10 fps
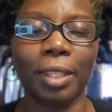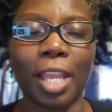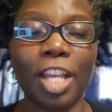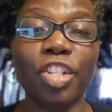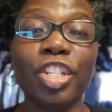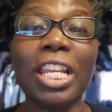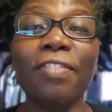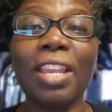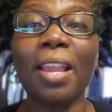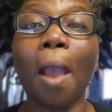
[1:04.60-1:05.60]

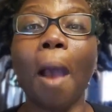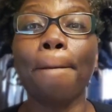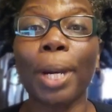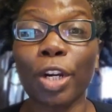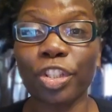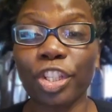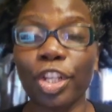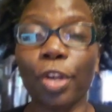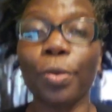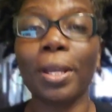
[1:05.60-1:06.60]
Achieving
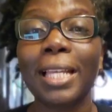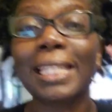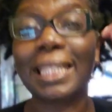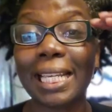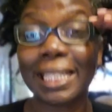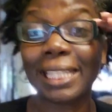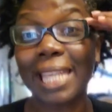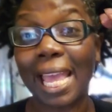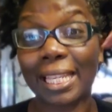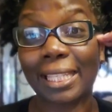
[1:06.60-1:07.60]
personal
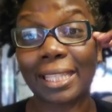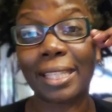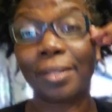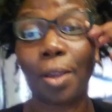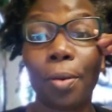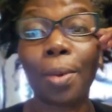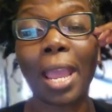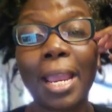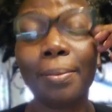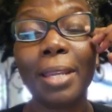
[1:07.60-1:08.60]
success. All
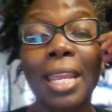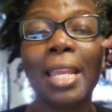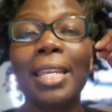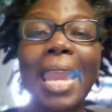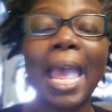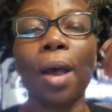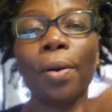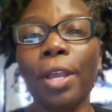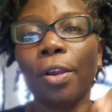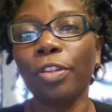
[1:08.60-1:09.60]
right.
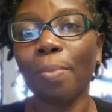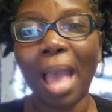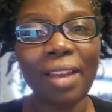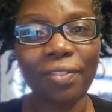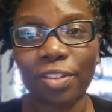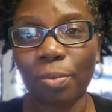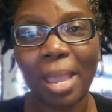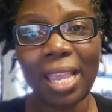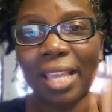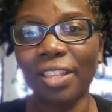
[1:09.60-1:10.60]
Now, you
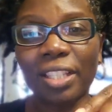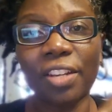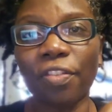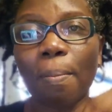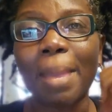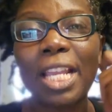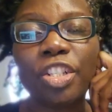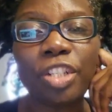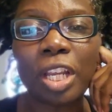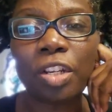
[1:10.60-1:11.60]
may get this
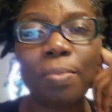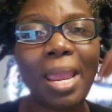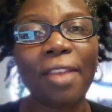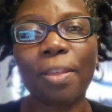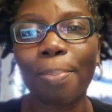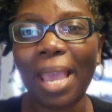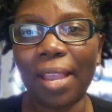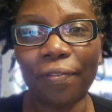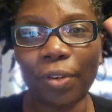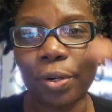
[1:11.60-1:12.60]
information. You may have to
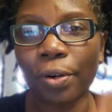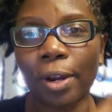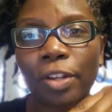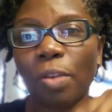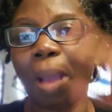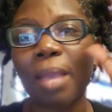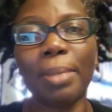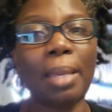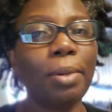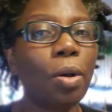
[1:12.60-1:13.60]
pay for it. You might
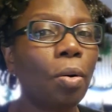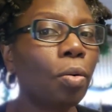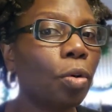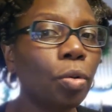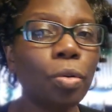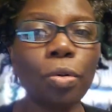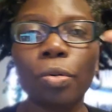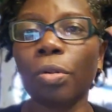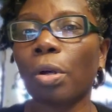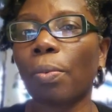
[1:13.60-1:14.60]
be able to go on
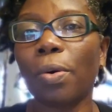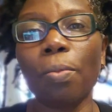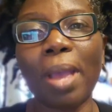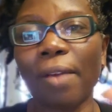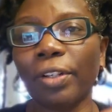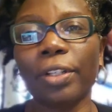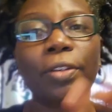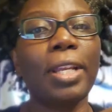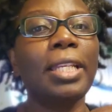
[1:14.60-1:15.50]
Google or whomever